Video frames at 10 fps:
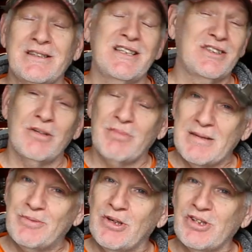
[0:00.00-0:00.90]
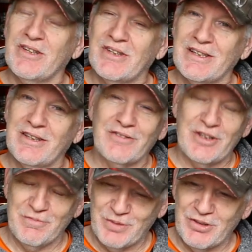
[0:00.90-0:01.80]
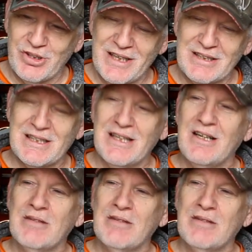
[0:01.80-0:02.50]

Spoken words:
It's not my project, thank God. I've got enough projects.